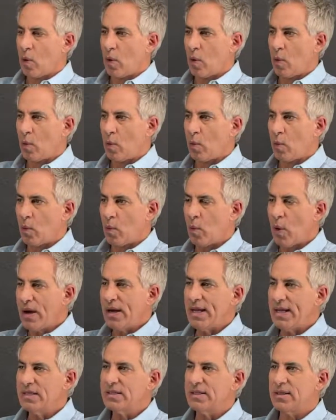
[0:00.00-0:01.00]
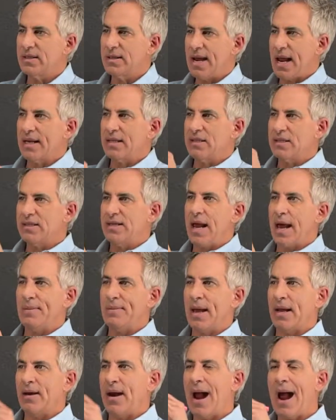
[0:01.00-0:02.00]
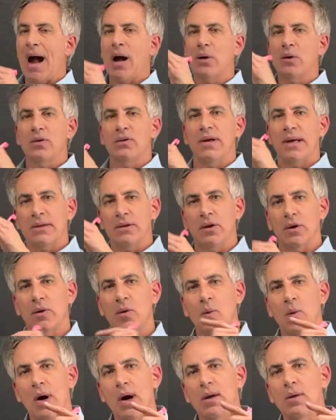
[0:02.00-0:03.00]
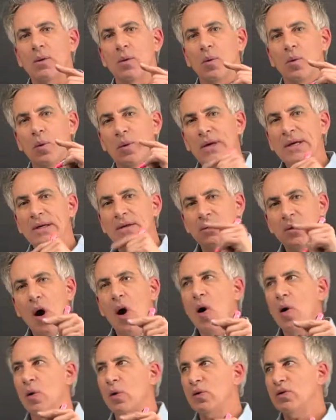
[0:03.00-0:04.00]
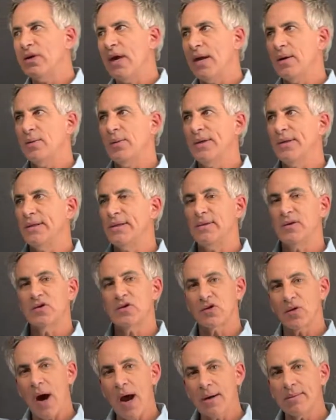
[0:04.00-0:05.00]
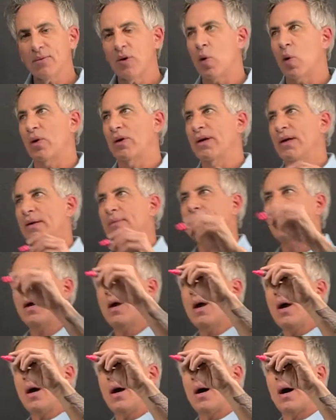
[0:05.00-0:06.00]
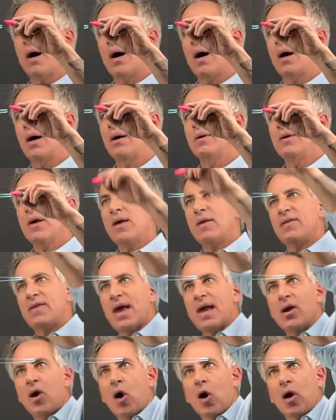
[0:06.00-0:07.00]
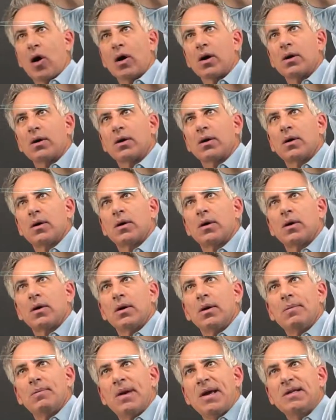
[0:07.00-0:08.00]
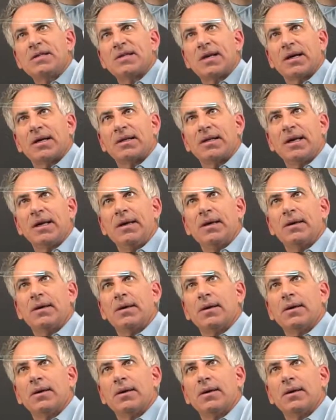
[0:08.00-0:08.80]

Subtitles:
What is the next step, and how do they look? Well, we know that within the stratum corneum, they are basically